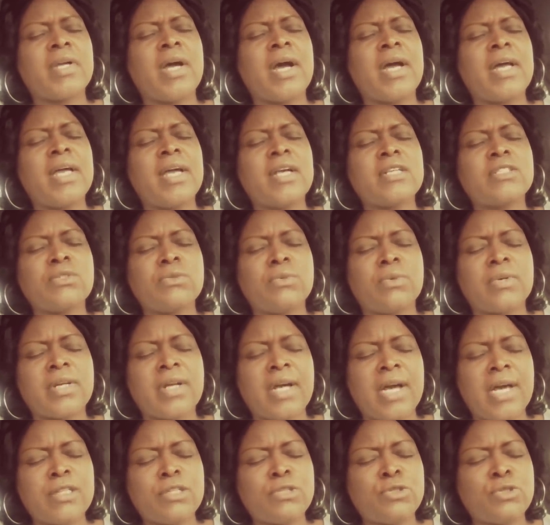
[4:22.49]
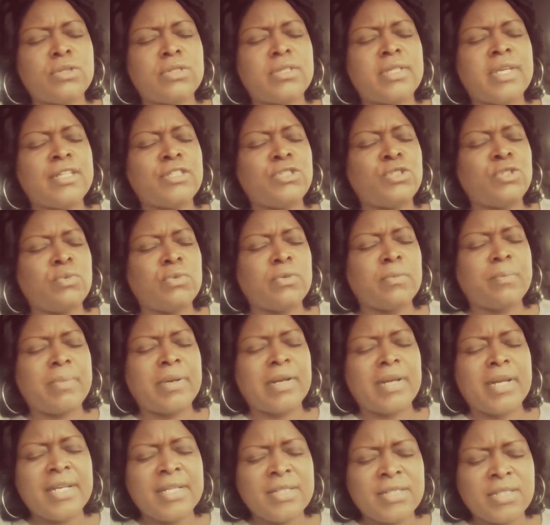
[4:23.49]
I ask, Lord God, that you
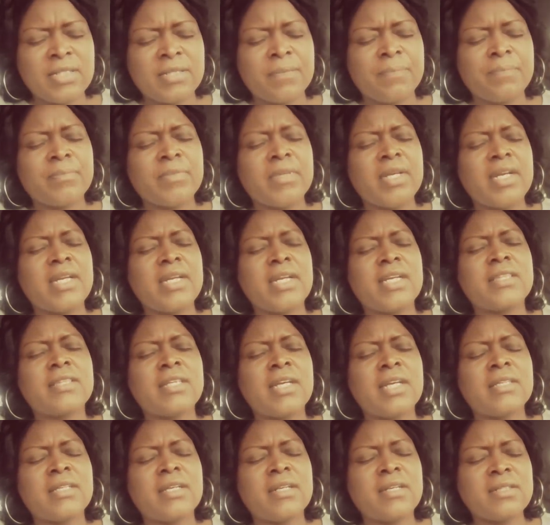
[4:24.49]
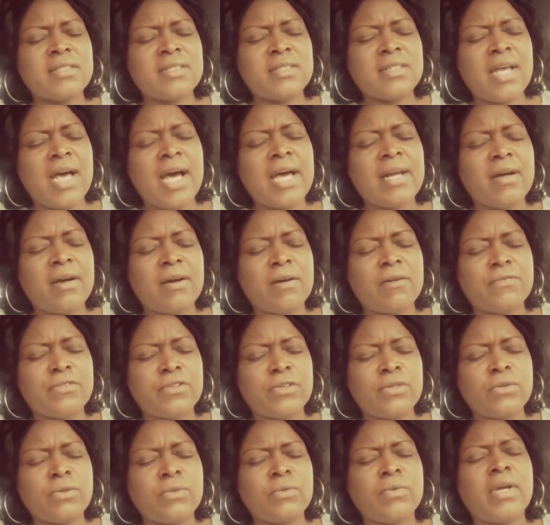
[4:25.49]
replace anything that is not of
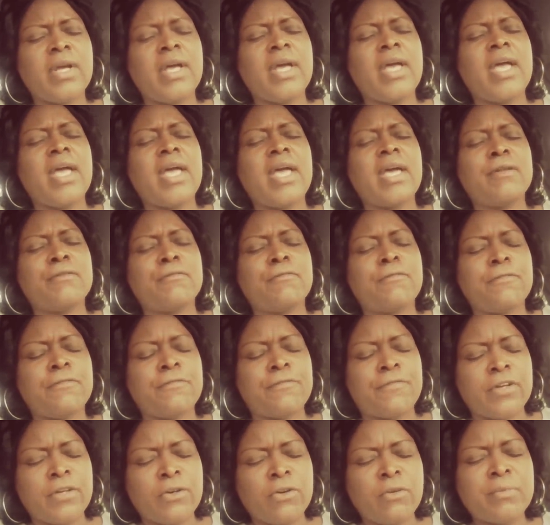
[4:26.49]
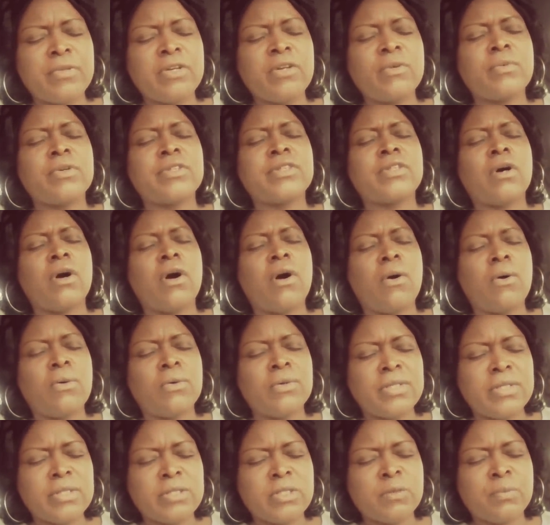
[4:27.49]
you and fill me with the
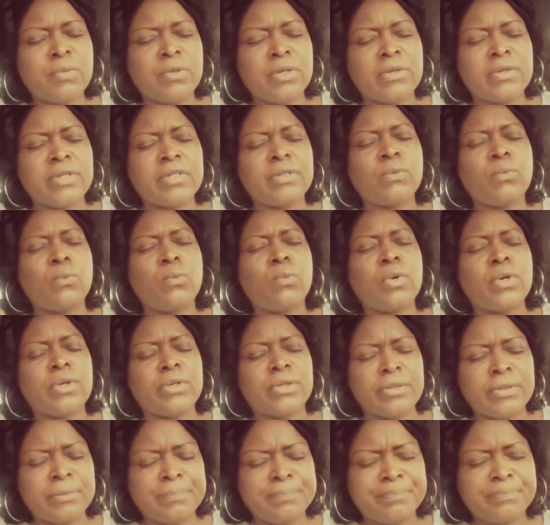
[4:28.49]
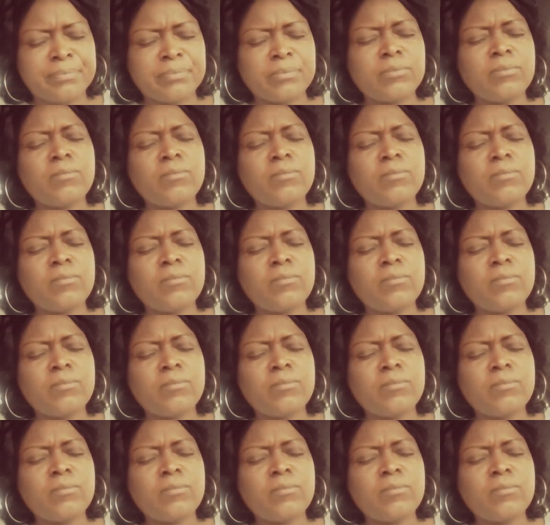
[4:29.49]
Holy Spirit word